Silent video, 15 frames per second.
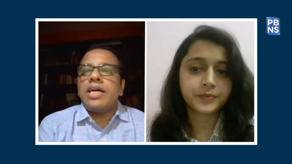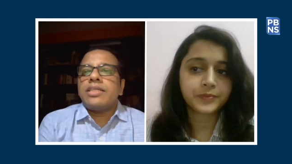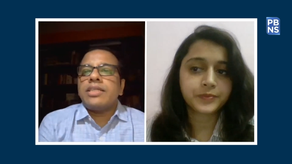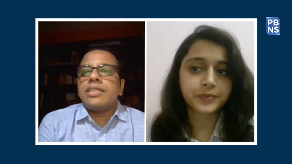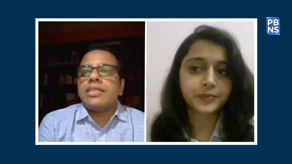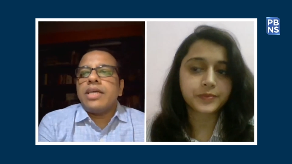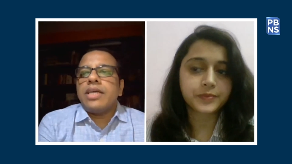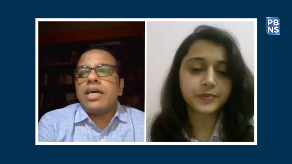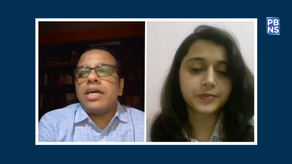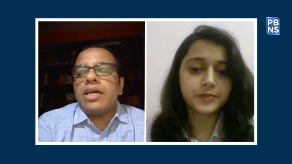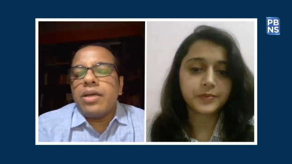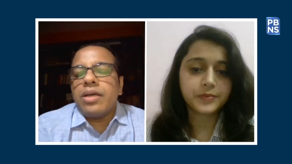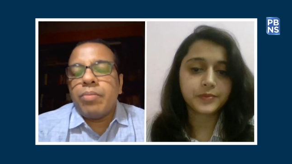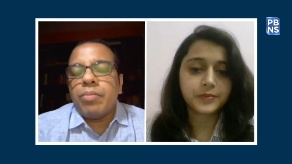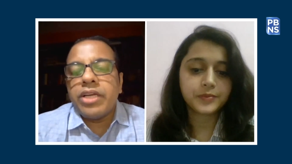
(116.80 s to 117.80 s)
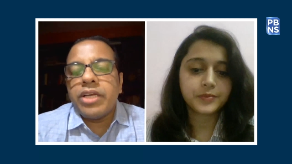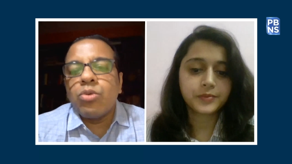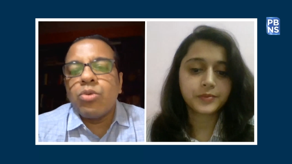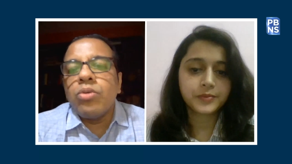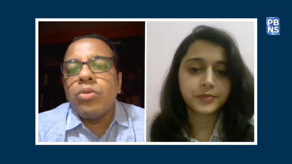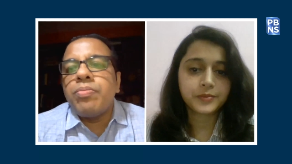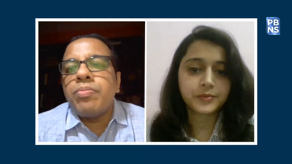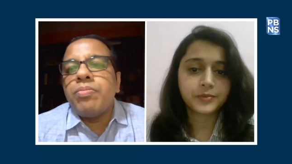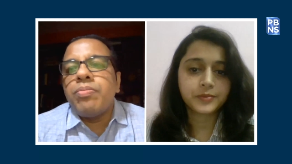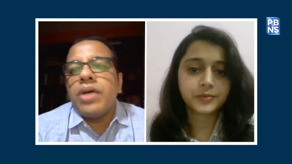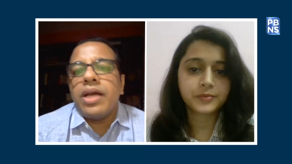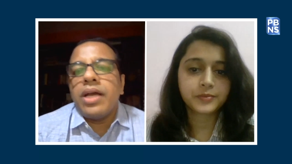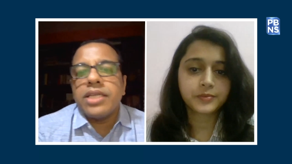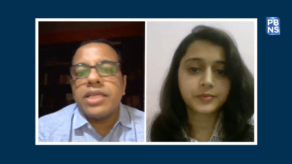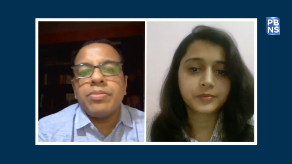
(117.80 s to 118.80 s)
Speaker 1: that uh, my group
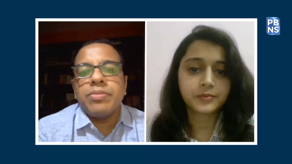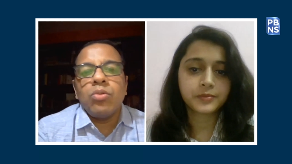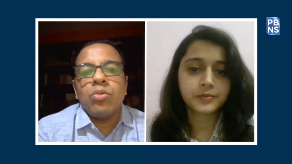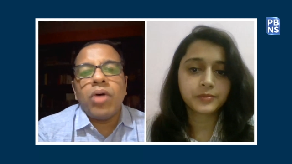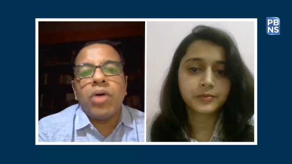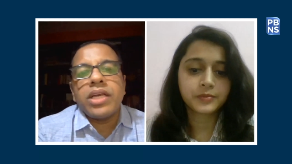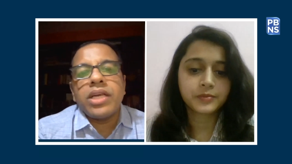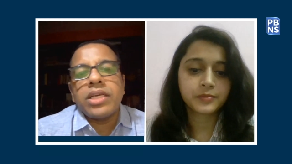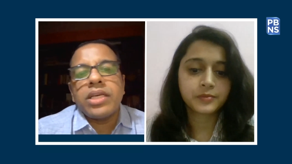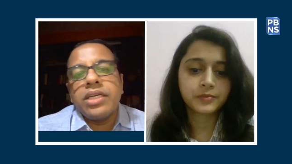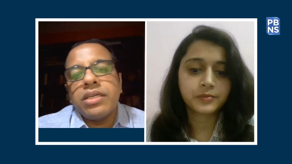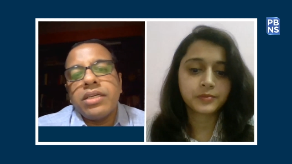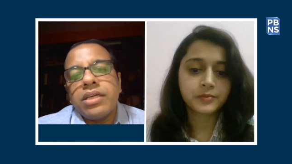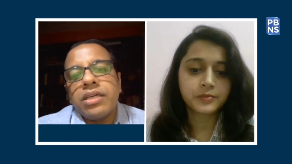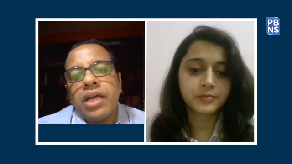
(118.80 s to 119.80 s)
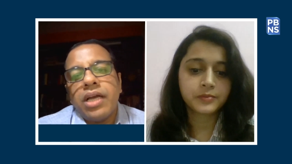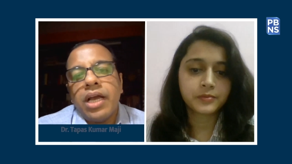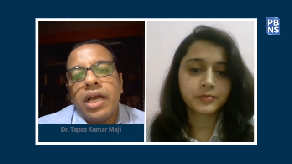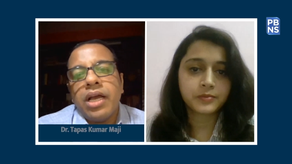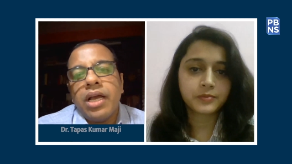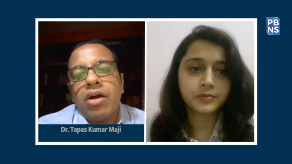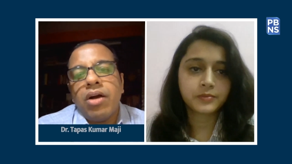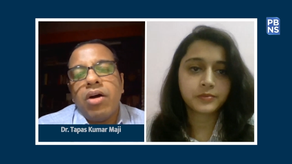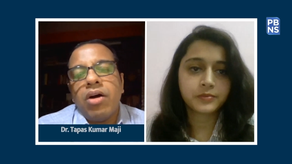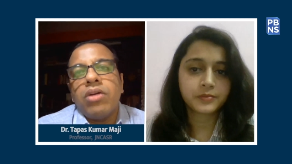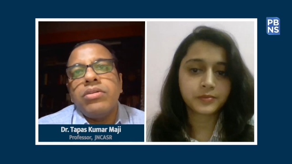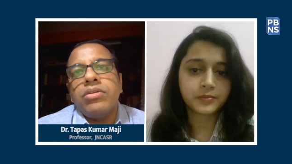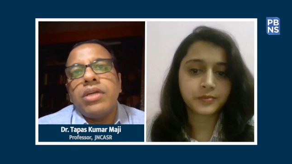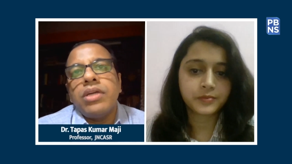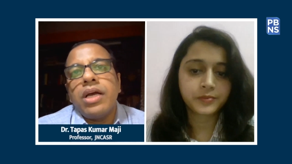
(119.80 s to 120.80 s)
uh, has been working uh,
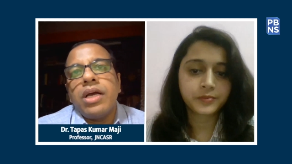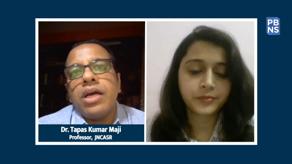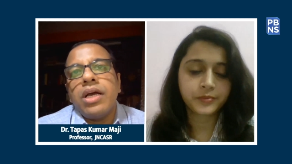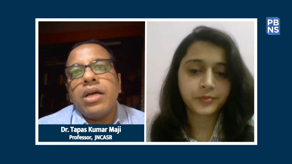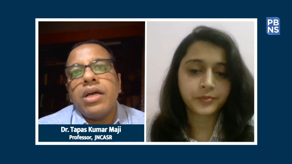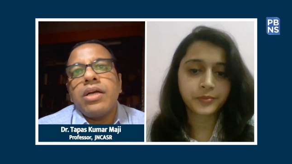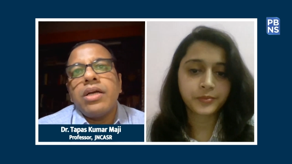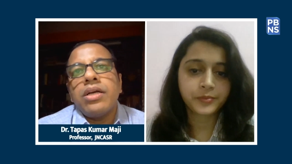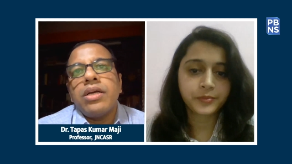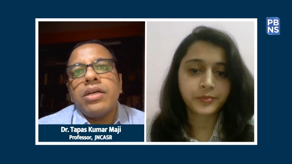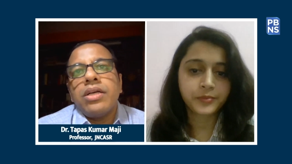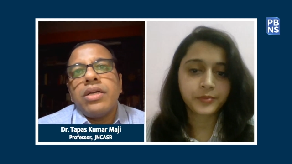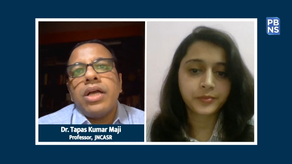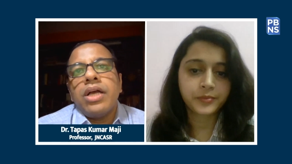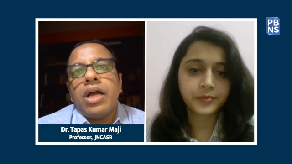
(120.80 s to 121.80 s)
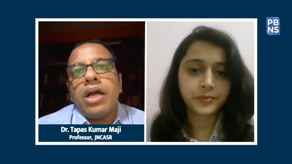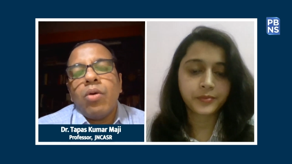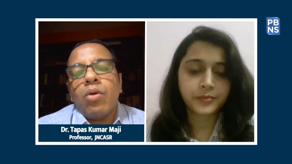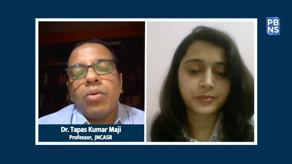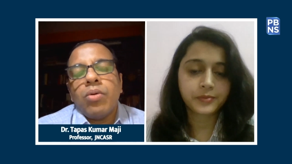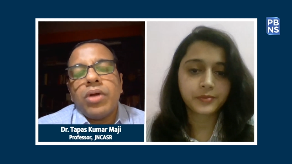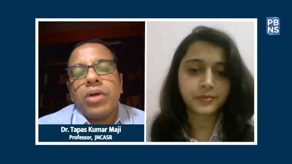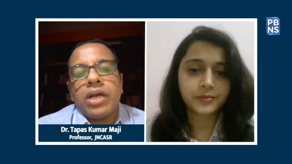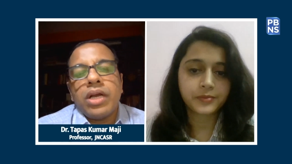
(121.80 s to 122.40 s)
on uh, uh,